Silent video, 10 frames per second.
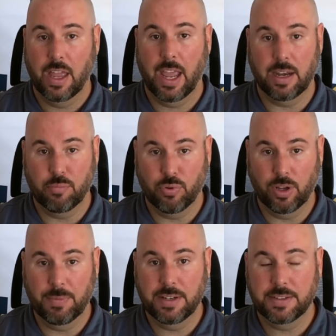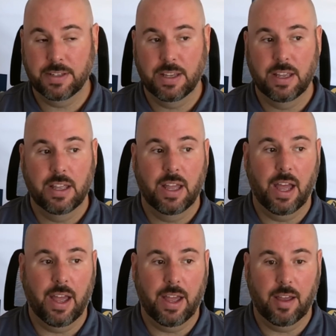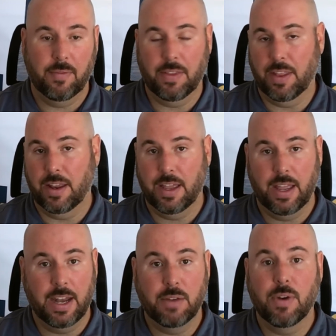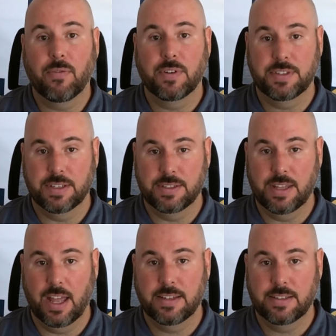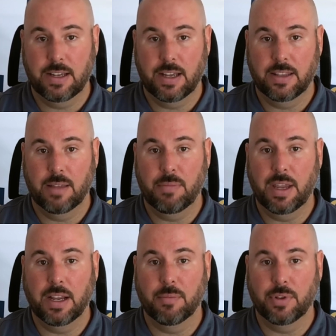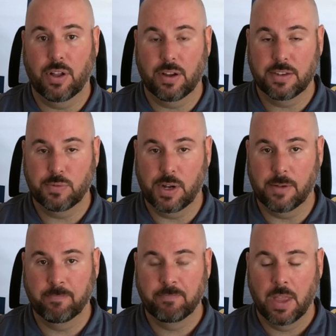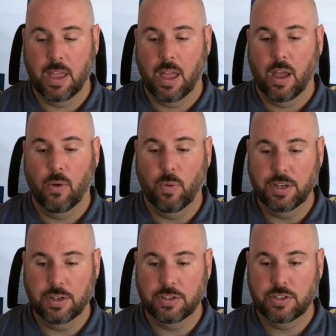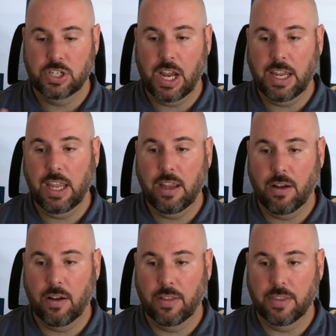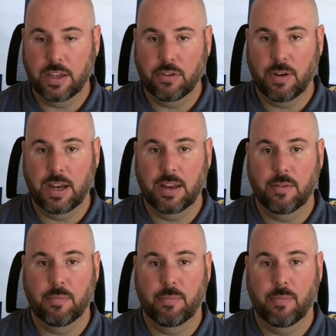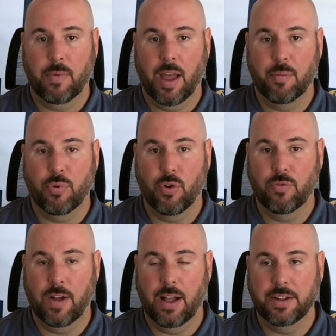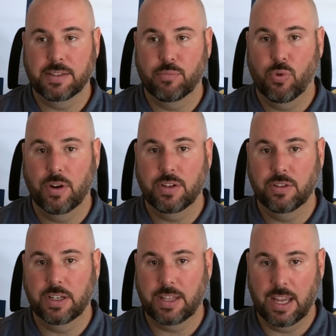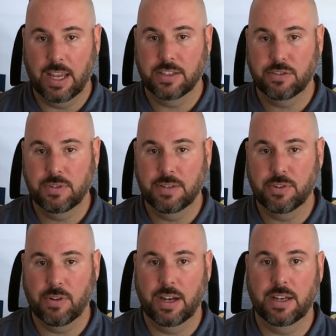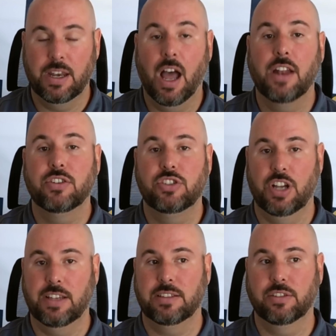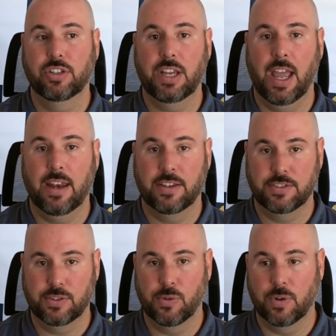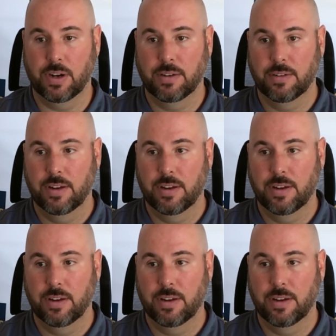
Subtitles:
and employment, and then any references that may come along as well. When you're checking on the credit profile, it's important to look at the history of the credit, not just look at a score,